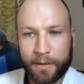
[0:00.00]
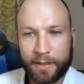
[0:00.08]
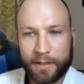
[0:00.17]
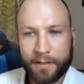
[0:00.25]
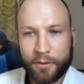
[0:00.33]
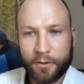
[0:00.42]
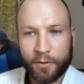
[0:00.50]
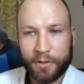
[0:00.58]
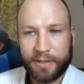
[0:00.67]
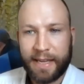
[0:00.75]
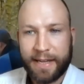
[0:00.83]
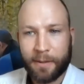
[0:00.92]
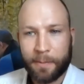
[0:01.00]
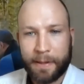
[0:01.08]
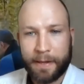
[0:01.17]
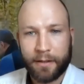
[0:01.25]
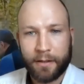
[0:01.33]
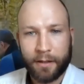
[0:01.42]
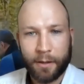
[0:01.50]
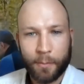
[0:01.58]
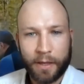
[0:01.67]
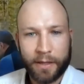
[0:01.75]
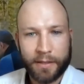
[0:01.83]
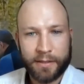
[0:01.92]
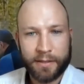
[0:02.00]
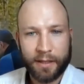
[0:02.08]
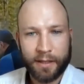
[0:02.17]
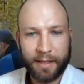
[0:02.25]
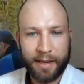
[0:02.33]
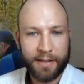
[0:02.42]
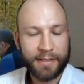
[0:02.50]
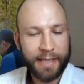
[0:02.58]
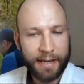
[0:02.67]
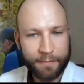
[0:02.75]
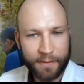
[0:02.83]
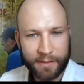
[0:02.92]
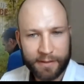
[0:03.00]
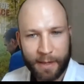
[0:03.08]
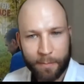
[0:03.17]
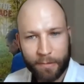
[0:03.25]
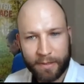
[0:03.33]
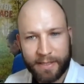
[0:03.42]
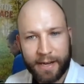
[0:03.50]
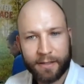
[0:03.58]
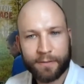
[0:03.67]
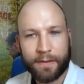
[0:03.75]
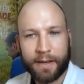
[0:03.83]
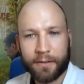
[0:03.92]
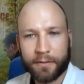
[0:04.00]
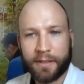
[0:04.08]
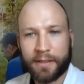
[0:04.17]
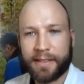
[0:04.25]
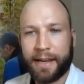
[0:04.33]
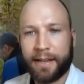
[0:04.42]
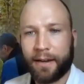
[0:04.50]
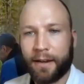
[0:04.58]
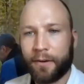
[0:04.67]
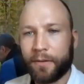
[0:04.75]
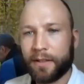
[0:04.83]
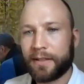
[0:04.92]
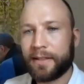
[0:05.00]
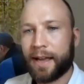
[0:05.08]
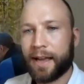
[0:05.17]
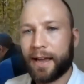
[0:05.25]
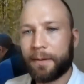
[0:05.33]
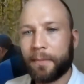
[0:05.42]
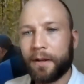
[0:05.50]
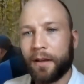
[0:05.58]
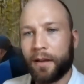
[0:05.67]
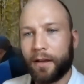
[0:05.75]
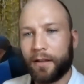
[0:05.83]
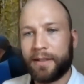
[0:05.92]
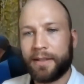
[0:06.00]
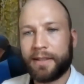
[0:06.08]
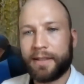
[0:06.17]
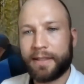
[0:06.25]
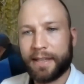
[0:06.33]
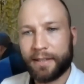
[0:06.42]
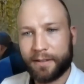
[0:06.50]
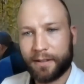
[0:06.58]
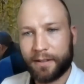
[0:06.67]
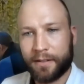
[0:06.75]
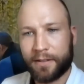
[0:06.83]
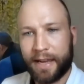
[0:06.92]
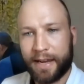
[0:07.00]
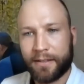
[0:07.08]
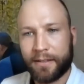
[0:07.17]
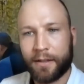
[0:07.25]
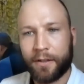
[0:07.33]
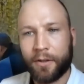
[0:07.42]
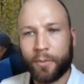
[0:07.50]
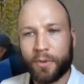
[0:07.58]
This is called a data pick, and they are saved as separate text files containing only the time and the distance data,